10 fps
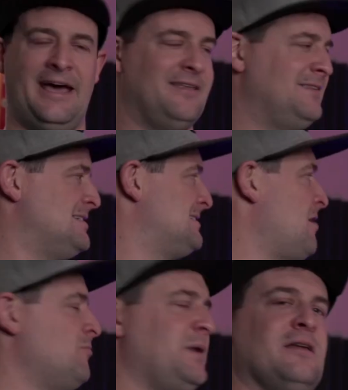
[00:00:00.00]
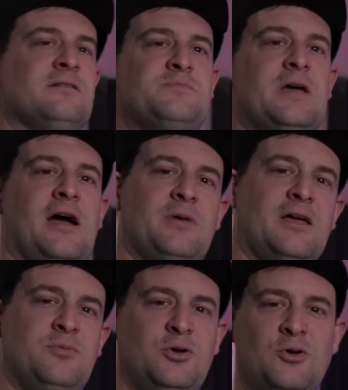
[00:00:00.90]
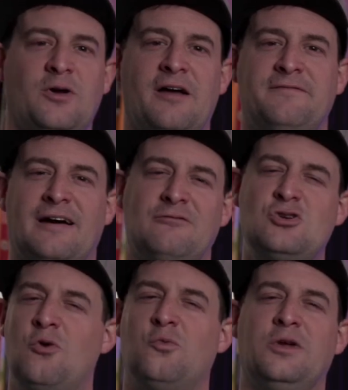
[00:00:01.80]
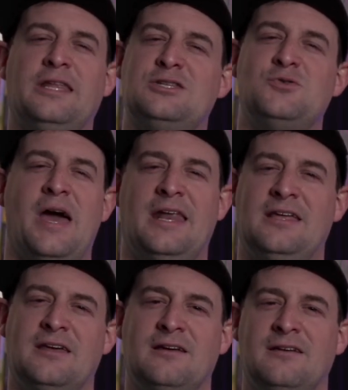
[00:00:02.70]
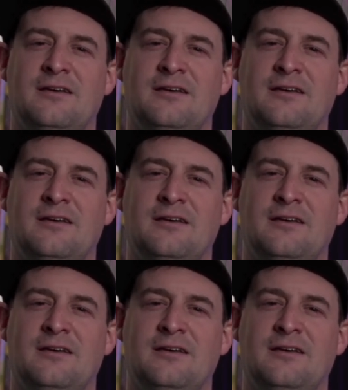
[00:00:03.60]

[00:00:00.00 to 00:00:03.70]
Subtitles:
And these sound panels behind my computer, I found, don't really do anything.